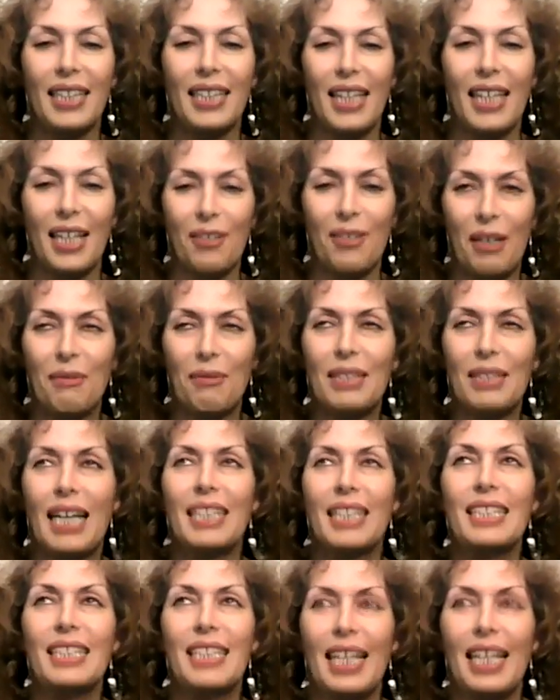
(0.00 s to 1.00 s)
Thank you. I'm
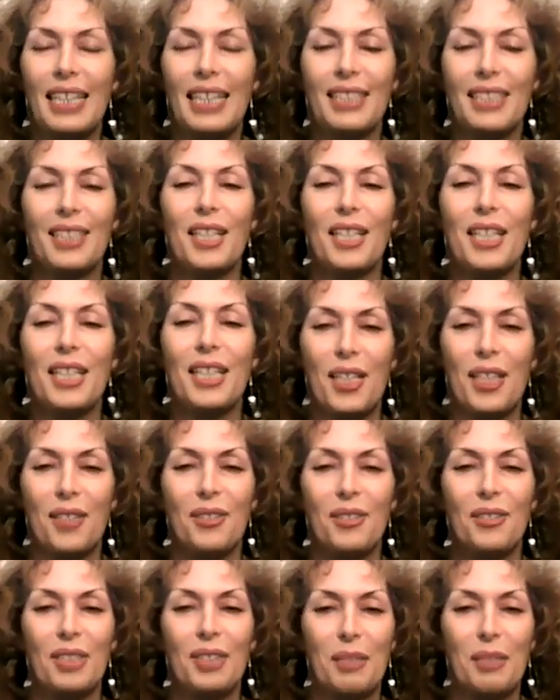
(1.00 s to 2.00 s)
glad the ladies are here,
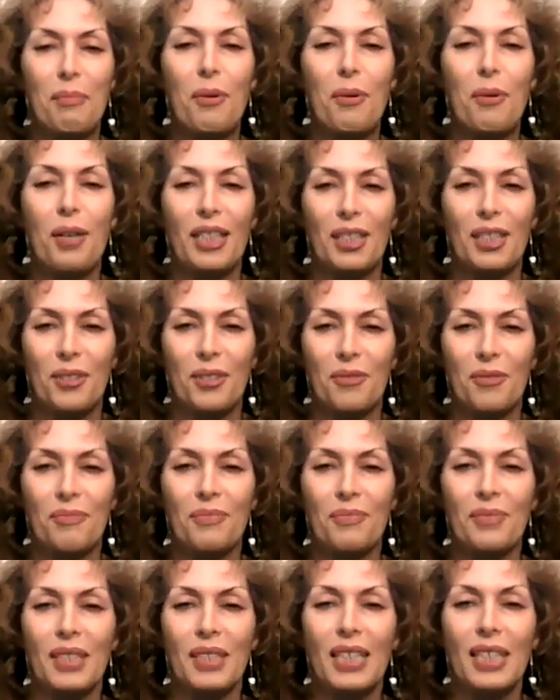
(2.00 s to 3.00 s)
supporting you
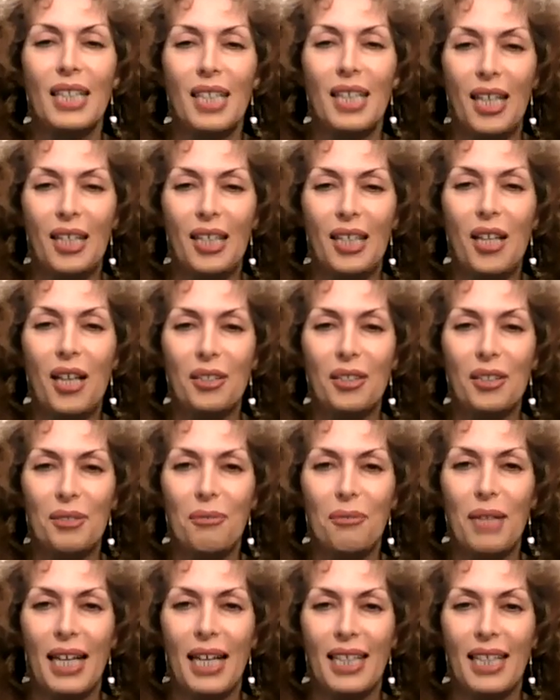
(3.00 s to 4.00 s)
along the
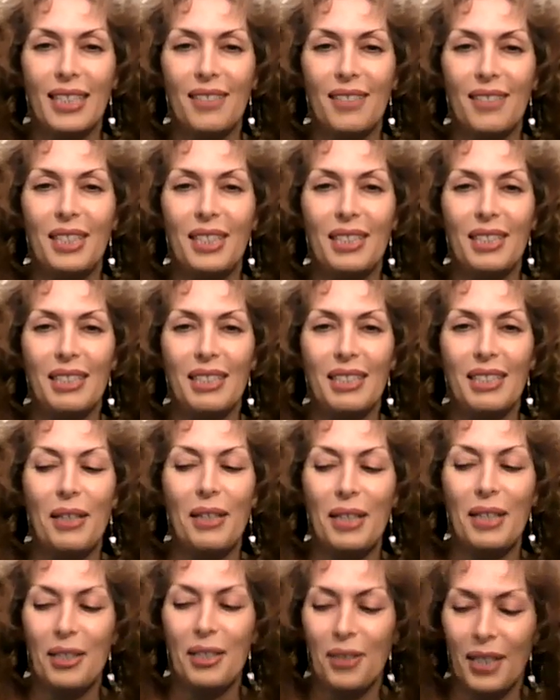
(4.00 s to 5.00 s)
way. So this is
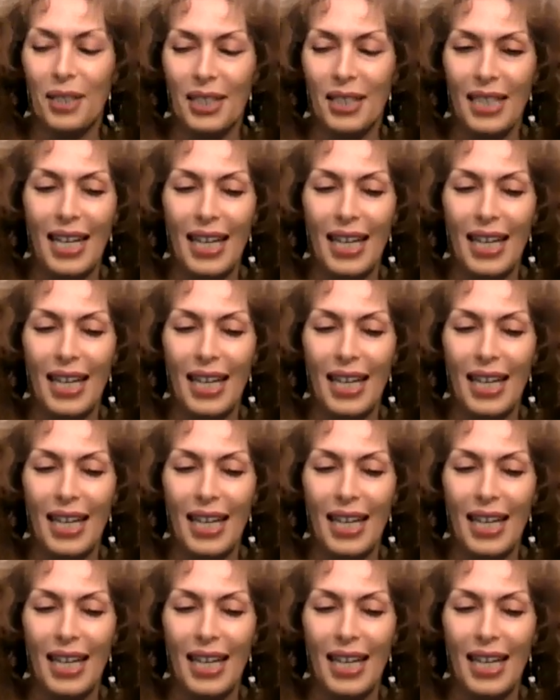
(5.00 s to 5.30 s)
very good.